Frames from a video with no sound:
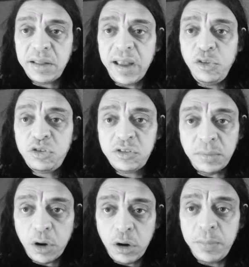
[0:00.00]
and using
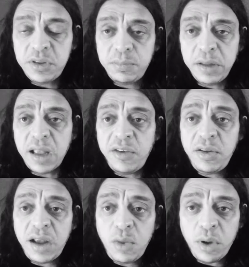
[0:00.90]
some herbs, but
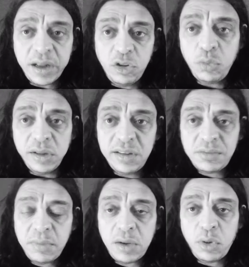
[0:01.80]
anyone can do it. It
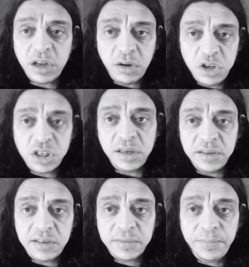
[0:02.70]
doesn't matter what the condition
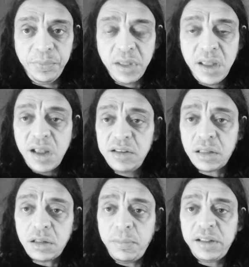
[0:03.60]
is. So
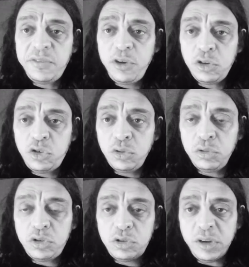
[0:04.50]
I thought I'd make this video
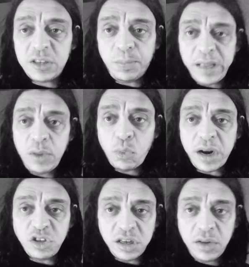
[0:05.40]
to explain
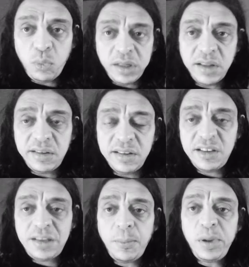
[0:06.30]
what a genetic weakness is.
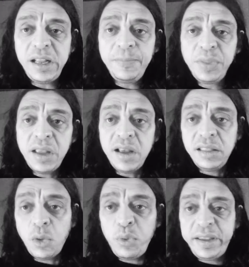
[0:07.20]
It's simply
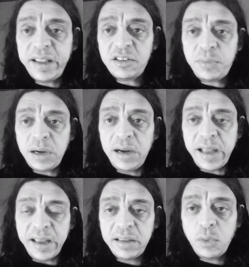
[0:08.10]
the weakest
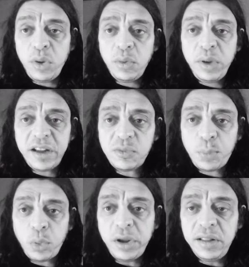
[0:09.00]
link, the
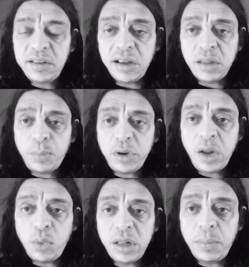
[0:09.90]
weakest point in the
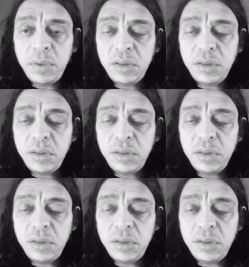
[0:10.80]
body where